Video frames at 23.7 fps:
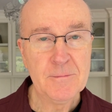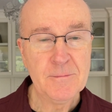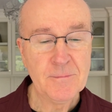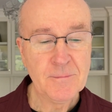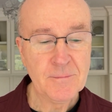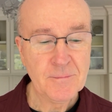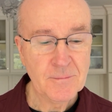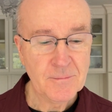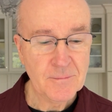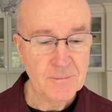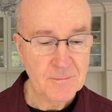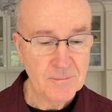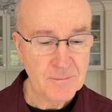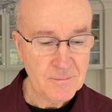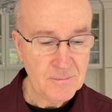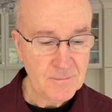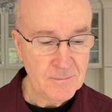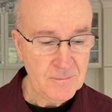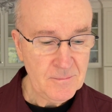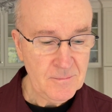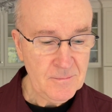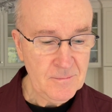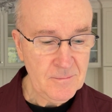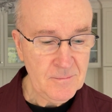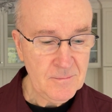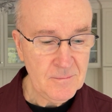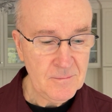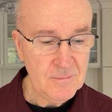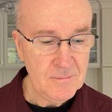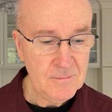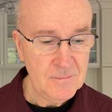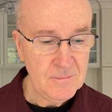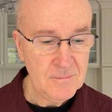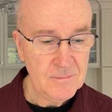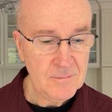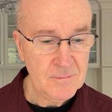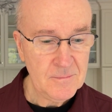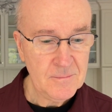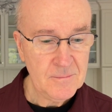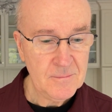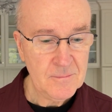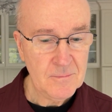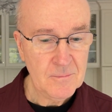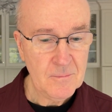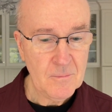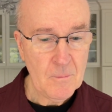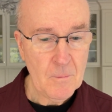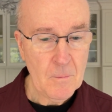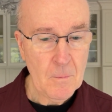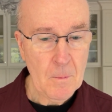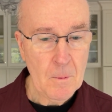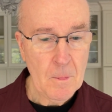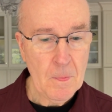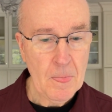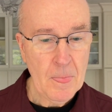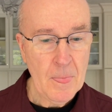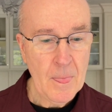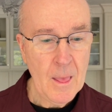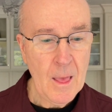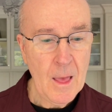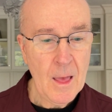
Nobody speaks.